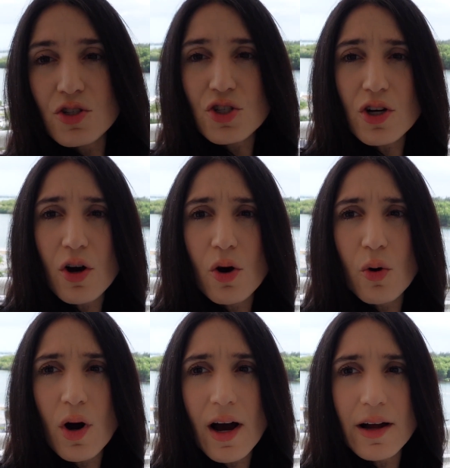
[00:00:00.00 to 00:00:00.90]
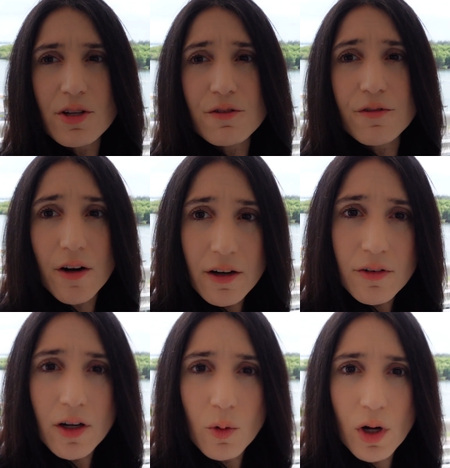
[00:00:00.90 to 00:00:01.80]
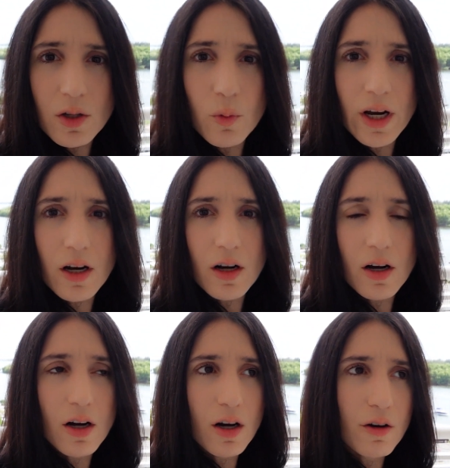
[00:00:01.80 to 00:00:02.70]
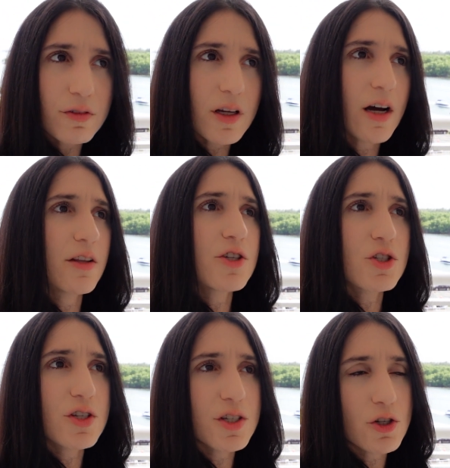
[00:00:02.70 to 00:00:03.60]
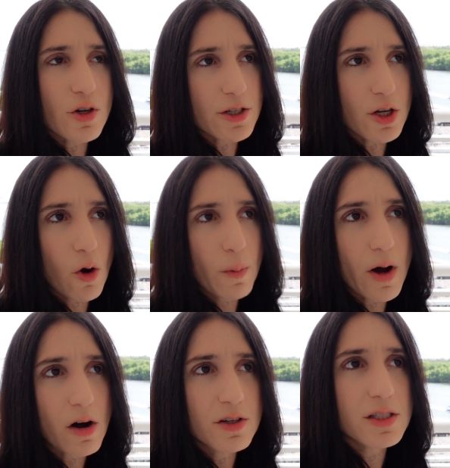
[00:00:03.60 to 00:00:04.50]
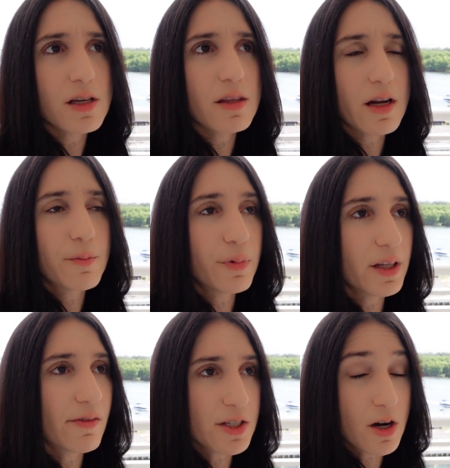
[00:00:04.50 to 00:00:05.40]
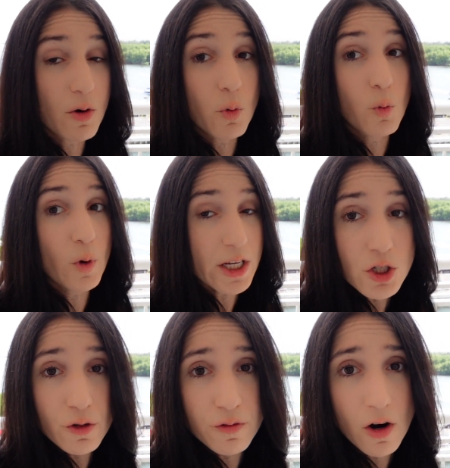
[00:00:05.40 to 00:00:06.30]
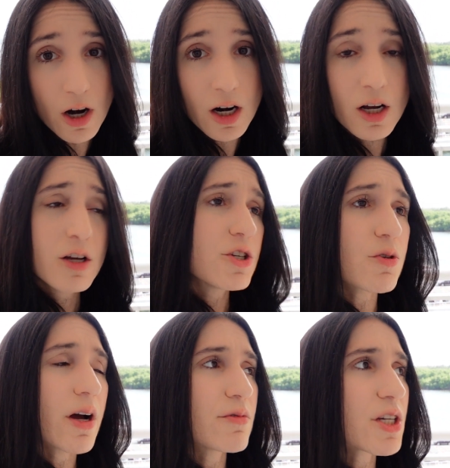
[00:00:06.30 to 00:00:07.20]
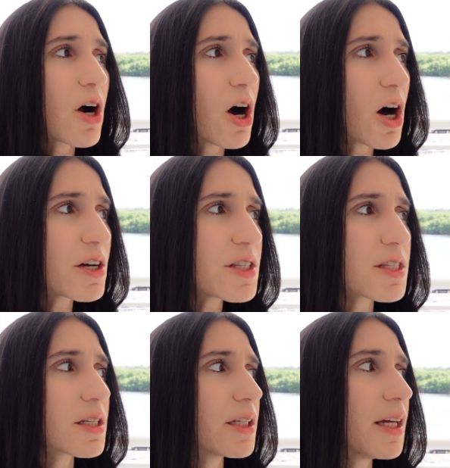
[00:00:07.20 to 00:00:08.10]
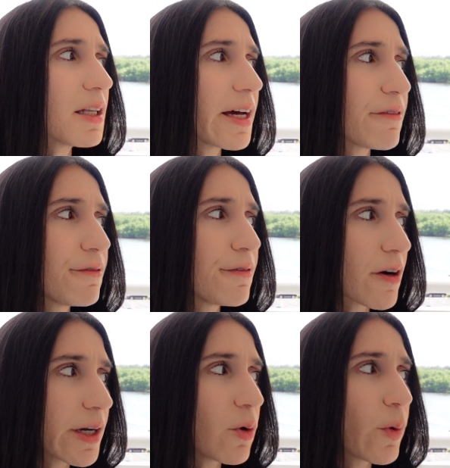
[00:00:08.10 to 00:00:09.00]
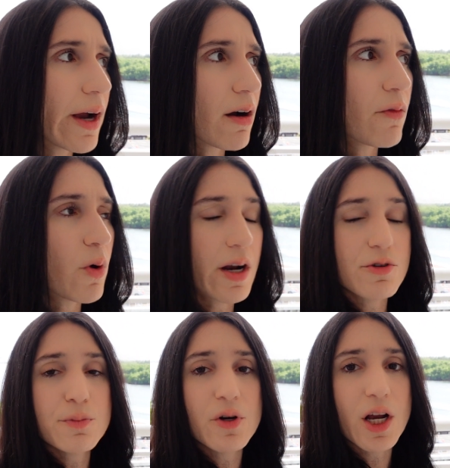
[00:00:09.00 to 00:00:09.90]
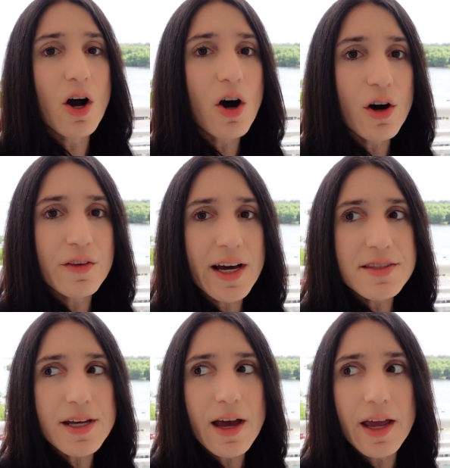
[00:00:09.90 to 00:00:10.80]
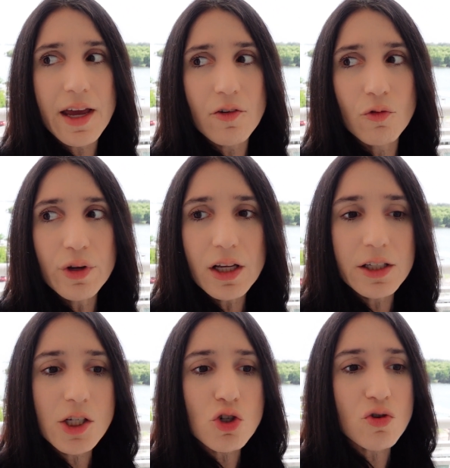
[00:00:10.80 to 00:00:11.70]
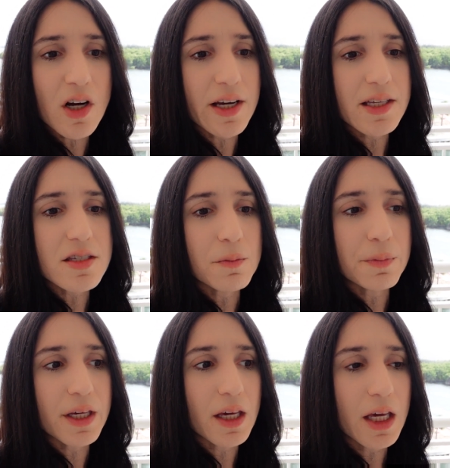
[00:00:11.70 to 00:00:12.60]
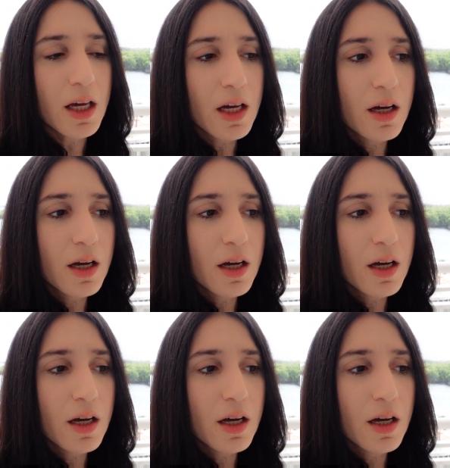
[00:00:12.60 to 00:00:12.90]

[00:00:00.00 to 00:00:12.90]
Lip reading: So I was very, very well aware of kind of this Disney dress code policy that I believe has gone way too far. So I was constantly like very aware of what I was putting on that day and really trying to be